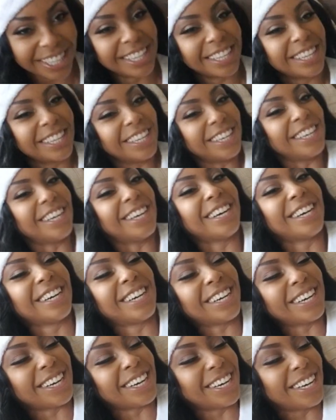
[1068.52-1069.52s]

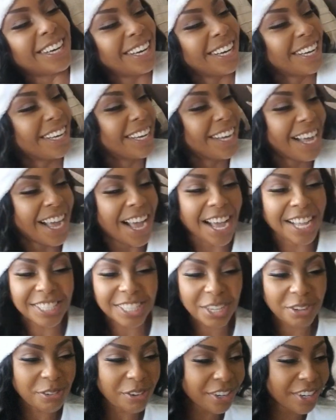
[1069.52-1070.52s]
I was
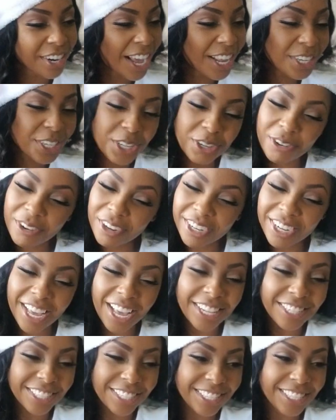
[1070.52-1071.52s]
like, we're not doing
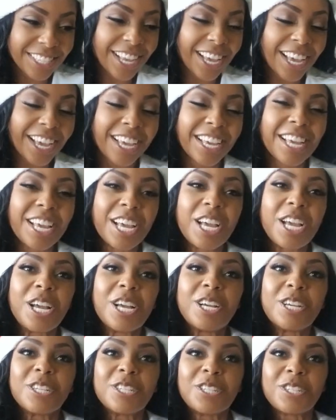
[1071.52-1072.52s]
that today.
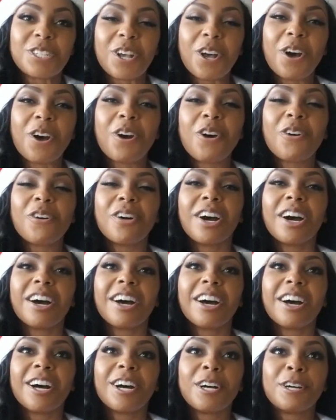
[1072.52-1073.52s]

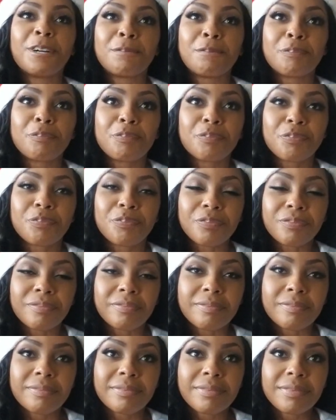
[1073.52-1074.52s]
So
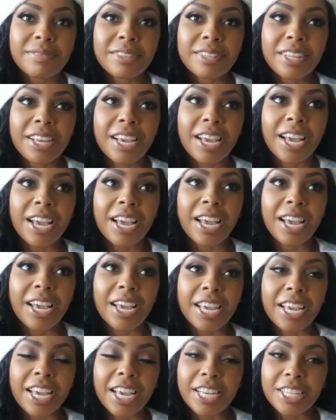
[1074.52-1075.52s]

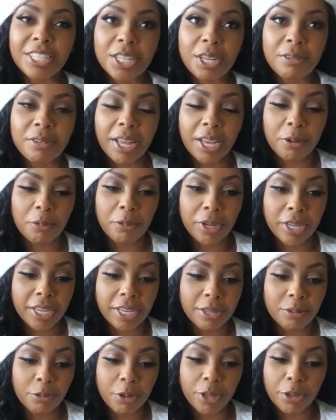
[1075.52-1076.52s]
he ends up like
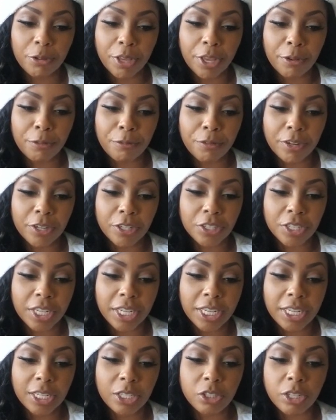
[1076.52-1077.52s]
we get finished
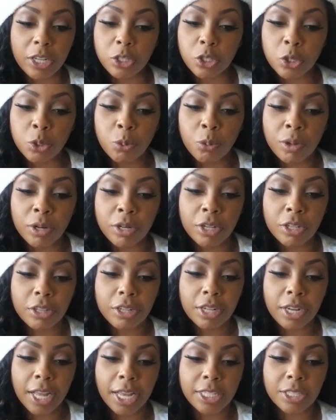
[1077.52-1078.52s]
eating. He's like, do you want another
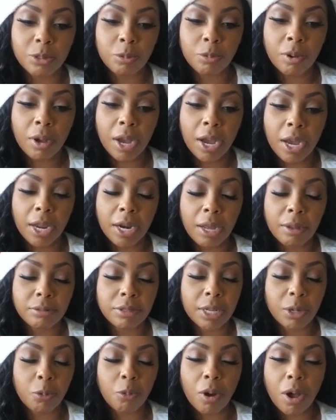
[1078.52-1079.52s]
glass of wine? I was
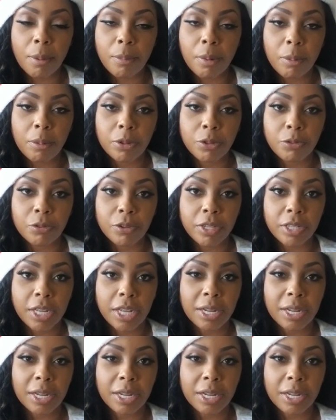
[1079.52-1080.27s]
like, well, I'm almost finished.